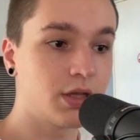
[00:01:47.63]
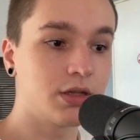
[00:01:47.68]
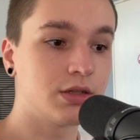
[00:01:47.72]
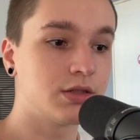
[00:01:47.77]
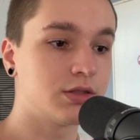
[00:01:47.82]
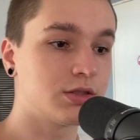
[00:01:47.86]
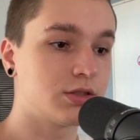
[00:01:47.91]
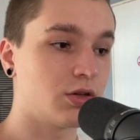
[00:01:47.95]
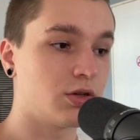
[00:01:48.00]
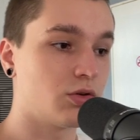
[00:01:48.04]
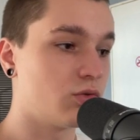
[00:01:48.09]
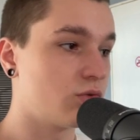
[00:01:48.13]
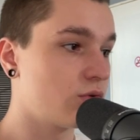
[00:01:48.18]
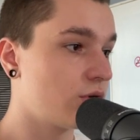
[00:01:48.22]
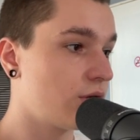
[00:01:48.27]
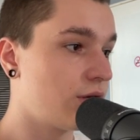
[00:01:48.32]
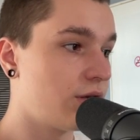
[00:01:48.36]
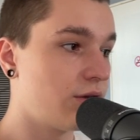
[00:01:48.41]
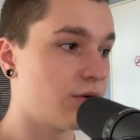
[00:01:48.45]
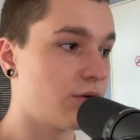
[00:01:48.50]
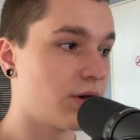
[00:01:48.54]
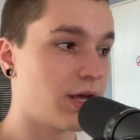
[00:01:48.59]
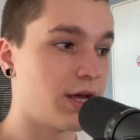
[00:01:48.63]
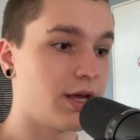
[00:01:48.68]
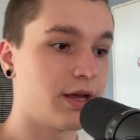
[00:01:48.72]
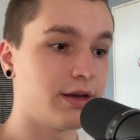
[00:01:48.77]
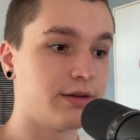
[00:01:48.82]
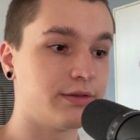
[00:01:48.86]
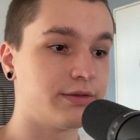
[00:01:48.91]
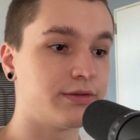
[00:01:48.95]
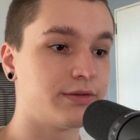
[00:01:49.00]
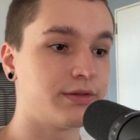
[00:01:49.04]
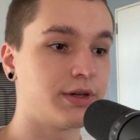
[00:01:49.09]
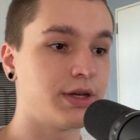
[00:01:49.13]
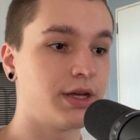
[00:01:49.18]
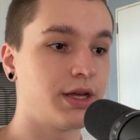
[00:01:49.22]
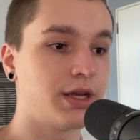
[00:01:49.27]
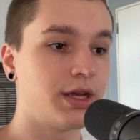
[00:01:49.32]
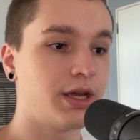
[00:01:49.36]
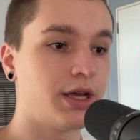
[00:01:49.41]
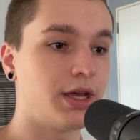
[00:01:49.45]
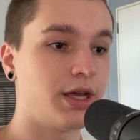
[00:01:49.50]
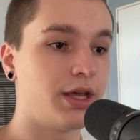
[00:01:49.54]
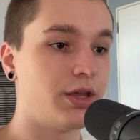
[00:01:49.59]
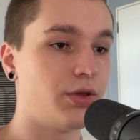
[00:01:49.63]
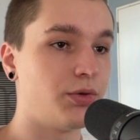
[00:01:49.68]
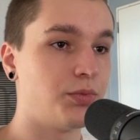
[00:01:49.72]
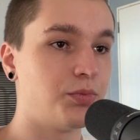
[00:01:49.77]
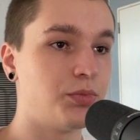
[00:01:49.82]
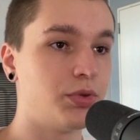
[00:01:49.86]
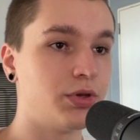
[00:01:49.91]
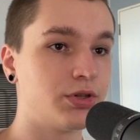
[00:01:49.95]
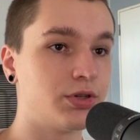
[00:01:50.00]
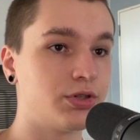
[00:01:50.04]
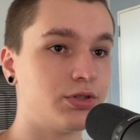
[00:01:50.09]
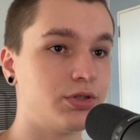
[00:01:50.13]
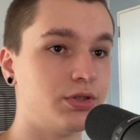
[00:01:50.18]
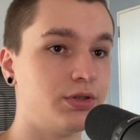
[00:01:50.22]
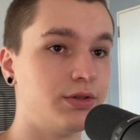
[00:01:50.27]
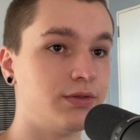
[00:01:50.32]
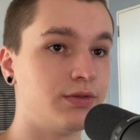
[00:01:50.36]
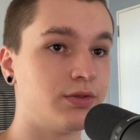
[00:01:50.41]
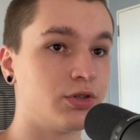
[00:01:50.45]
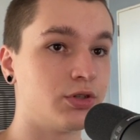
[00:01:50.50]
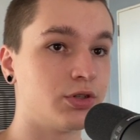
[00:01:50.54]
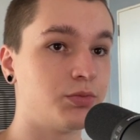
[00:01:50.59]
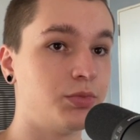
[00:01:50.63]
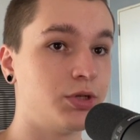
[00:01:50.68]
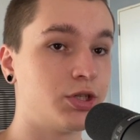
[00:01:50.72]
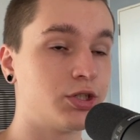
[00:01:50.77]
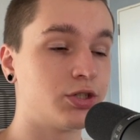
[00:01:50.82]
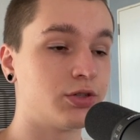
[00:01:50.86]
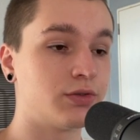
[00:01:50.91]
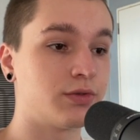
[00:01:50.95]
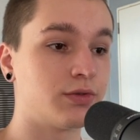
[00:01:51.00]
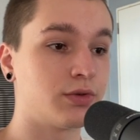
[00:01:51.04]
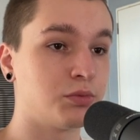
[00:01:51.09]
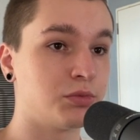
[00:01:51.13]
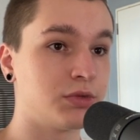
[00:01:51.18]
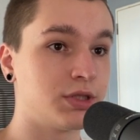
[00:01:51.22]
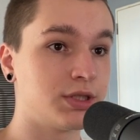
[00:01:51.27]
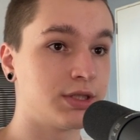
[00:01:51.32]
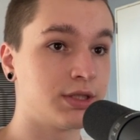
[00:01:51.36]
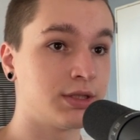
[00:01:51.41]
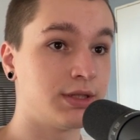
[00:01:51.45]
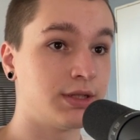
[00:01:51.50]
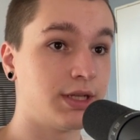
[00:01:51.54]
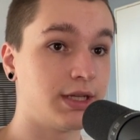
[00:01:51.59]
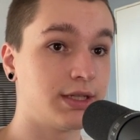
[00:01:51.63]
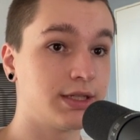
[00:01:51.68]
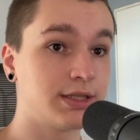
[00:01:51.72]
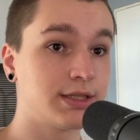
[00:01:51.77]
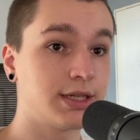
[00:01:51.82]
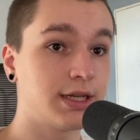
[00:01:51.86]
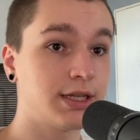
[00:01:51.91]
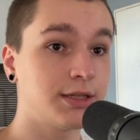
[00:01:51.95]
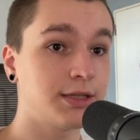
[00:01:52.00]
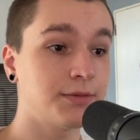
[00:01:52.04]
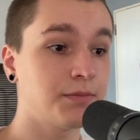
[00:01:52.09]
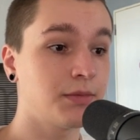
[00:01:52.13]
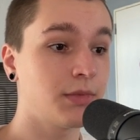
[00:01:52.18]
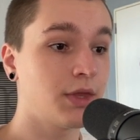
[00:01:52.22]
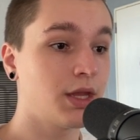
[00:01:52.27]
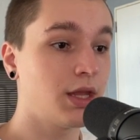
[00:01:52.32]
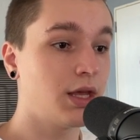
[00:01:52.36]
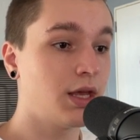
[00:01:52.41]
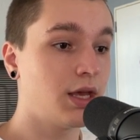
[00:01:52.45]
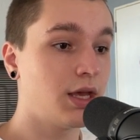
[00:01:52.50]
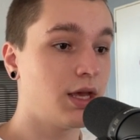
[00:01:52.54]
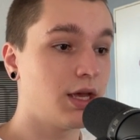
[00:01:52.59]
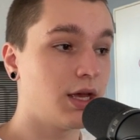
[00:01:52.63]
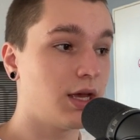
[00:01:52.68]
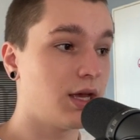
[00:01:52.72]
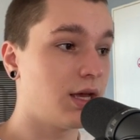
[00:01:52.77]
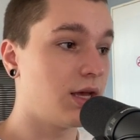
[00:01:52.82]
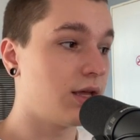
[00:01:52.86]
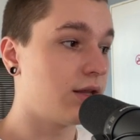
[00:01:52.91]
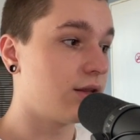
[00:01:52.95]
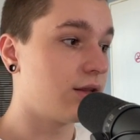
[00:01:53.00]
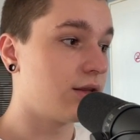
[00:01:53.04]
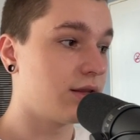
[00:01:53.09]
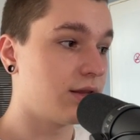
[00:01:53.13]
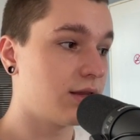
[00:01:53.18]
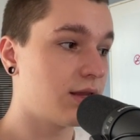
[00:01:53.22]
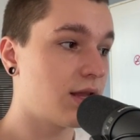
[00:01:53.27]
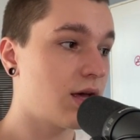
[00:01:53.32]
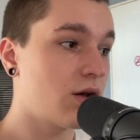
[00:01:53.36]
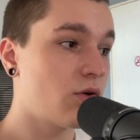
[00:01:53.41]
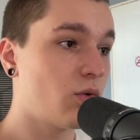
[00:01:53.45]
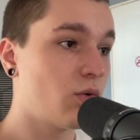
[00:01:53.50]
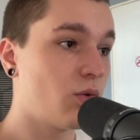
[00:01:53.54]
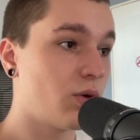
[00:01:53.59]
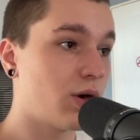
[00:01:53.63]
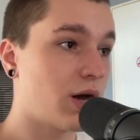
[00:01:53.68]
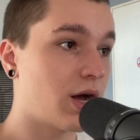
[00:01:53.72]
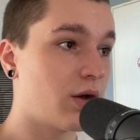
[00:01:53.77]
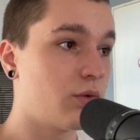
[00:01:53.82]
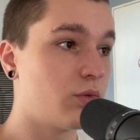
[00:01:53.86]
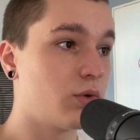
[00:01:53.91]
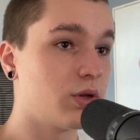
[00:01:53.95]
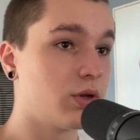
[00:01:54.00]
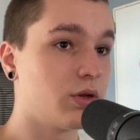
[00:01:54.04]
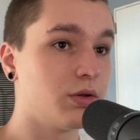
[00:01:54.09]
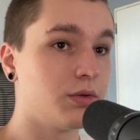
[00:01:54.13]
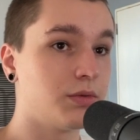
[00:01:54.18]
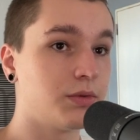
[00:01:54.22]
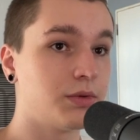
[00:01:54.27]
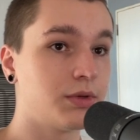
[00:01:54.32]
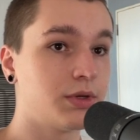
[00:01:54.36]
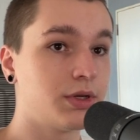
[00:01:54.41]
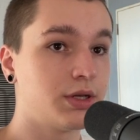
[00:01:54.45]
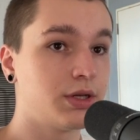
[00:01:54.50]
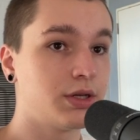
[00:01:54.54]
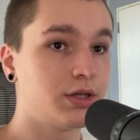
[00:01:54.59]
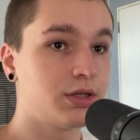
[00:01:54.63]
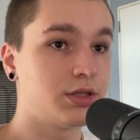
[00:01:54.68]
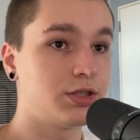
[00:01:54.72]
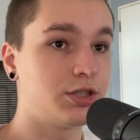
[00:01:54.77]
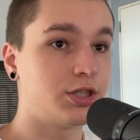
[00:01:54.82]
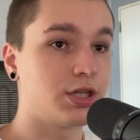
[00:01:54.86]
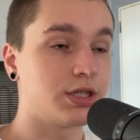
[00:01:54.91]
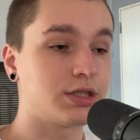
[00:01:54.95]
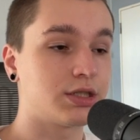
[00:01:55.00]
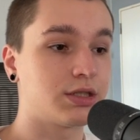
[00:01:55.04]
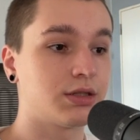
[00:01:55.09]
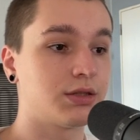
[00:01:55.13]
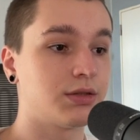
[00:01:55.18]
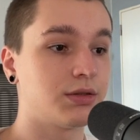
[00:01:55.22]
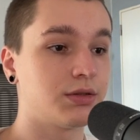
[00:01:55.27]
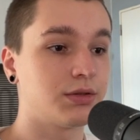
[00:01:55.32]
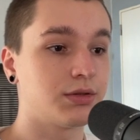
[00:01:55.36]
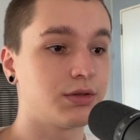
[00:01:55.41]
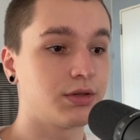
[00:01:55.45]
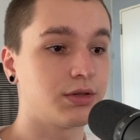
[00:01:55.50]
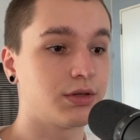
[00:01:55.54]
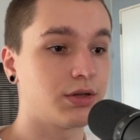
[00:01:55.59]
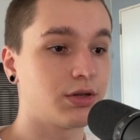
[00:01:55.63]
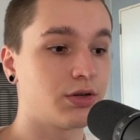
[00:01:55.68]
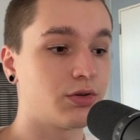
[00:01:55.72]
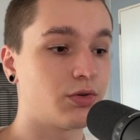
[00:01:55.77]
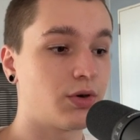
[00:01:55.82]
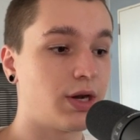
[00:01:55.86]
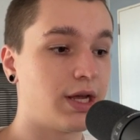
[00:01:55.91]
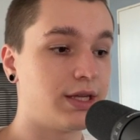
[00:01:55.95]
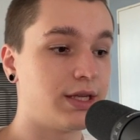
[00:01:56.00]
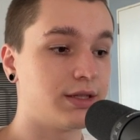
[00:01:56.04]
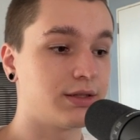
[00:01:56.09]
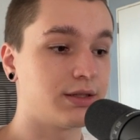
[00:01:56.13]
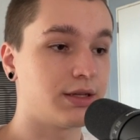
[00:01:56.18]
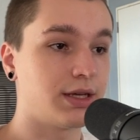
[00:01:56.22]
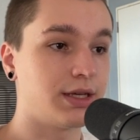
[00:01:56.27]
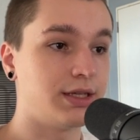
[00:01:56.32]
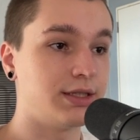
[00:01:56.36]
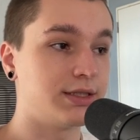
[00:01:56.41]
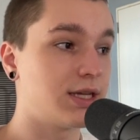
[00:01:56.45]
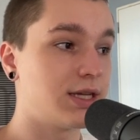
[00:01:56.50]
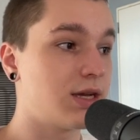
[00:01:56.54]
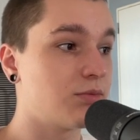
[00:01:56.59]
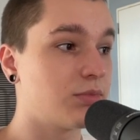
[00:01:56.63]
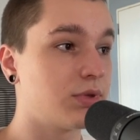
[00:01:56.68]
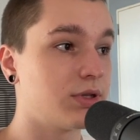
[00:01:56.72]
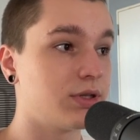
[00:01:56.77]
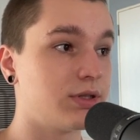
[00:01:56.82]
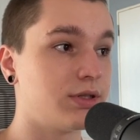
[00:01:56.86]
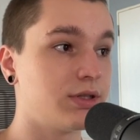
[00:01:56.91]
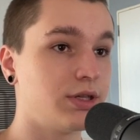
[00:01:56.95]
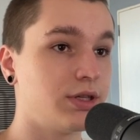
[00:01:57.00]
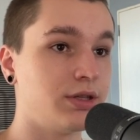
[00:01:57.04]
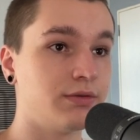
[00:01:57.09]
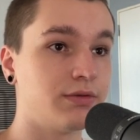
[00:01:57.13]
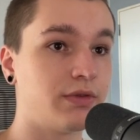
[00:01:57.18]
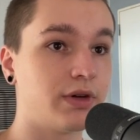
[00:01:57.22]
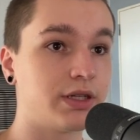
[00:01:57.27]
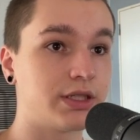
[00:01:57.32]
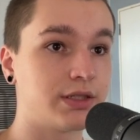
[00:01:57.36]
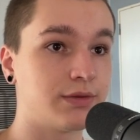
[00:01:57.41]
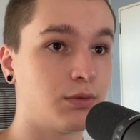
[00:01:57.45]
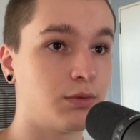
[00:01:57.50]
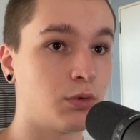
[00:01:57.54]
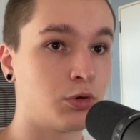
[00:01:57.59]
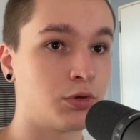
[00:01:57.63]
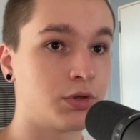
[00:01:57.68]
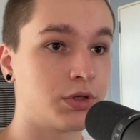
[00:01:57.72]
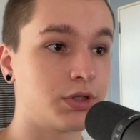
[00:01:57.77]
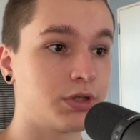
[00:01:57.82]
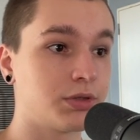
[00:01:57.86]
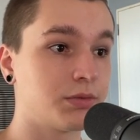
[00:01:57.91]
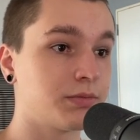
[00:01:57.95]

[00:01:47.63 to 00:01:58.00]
So here I have a pic different picture from this dataset and now I will just create a template in fast forward